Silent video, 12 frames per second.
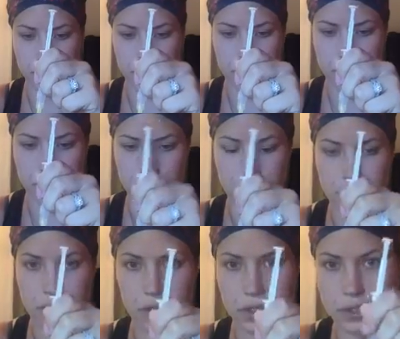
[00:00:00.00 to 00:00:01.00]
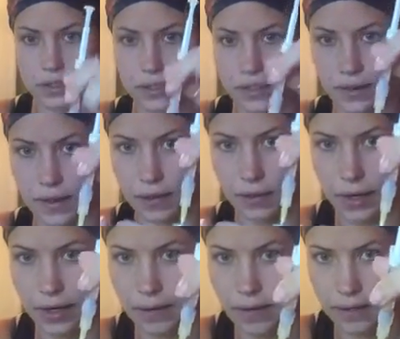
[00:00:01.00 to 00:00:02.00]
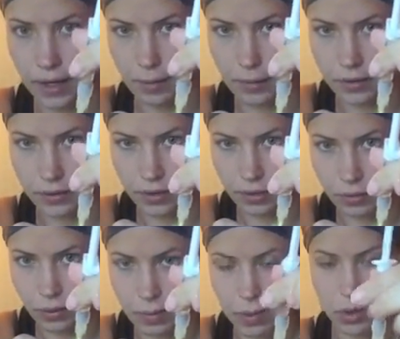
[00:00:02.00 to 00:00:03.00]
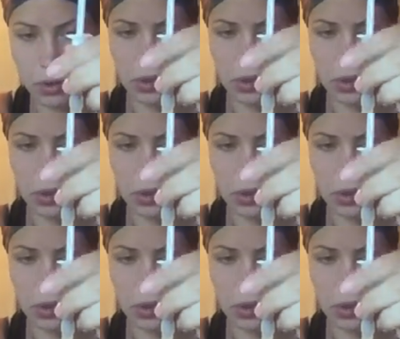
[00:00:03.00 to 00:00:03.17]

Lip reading: to stick that right in the top. There's a little rubber